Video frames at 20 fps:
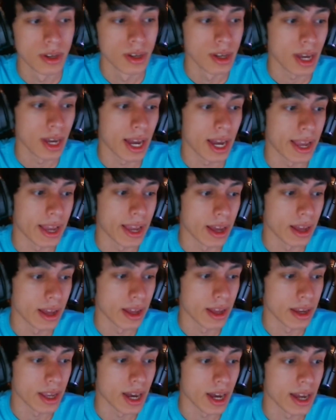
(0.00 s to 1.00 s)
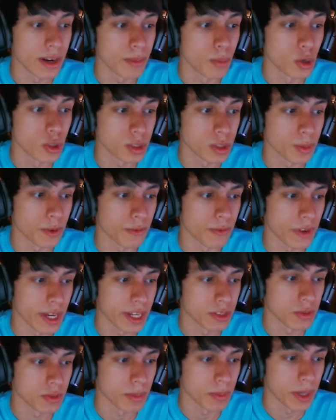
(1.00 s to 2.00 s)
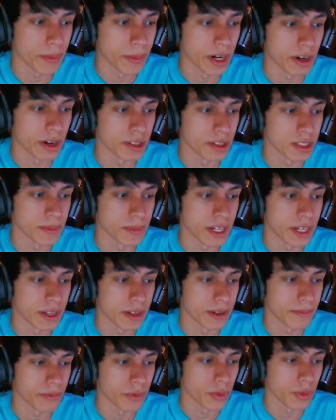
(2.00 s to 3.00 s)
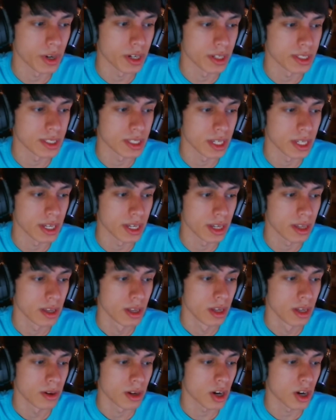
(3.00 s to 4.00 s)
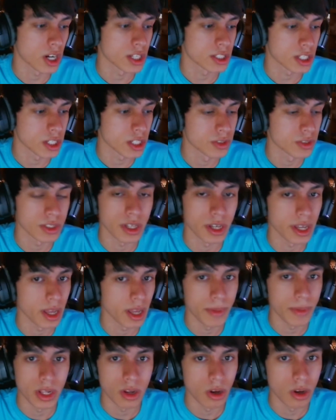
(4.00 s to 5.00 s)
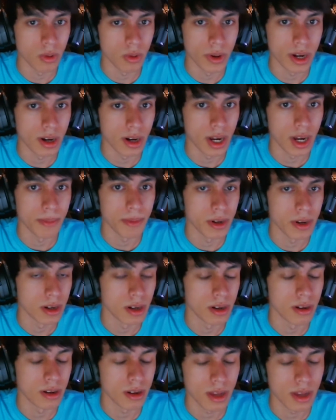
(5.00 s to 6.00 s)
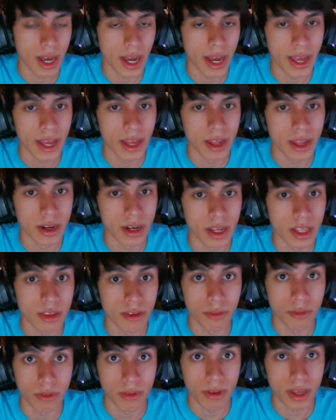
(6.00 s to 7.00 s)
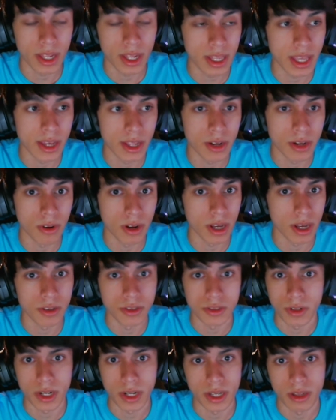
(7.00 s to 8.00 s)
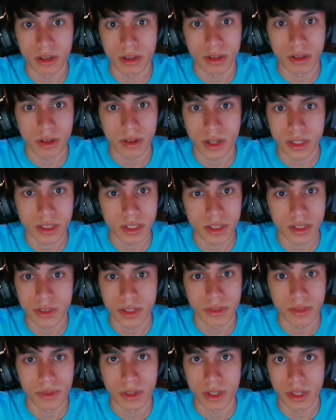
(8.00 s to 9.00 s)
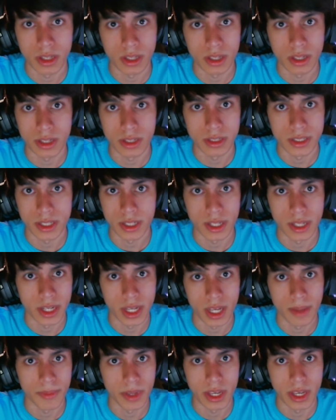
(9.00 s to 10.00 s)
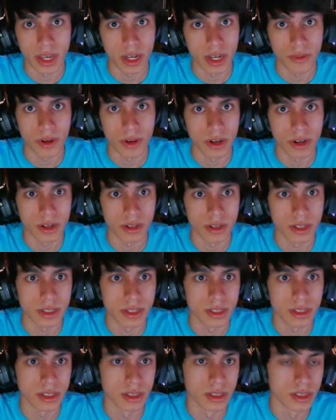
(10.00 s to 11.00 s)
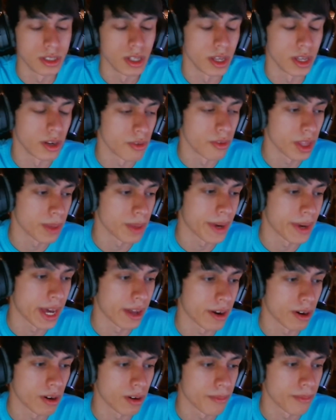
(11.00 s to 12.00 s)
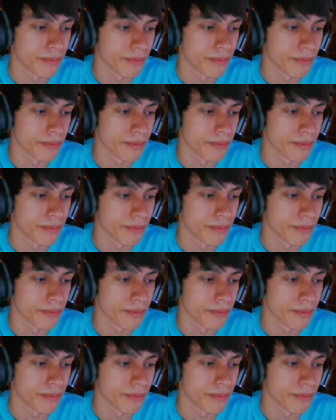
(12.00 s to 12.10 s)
I got in multiple fights with my parents about it, where it's like cross country is gonna get me nowhere. And in the end, I was right. Cross country really isn't gonna get me anywhere. It didn't really matter.